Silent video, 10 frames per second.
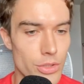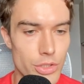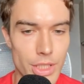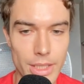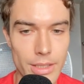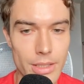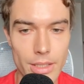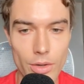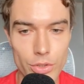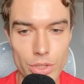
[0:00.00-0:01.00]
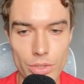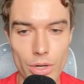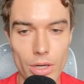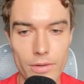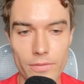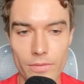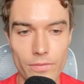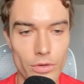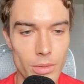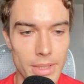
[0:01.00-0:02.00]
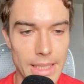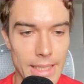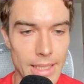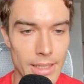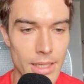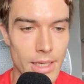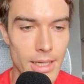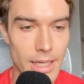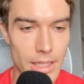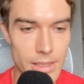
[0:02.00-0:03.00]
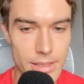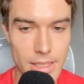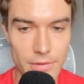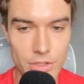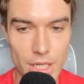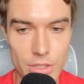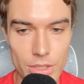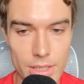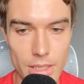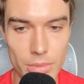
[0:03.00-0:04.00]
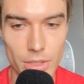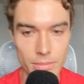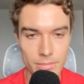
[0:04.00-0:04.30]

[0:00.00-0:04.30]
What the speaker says: sheet, a Notion doc for the beginning. Hit save changes at the bottom.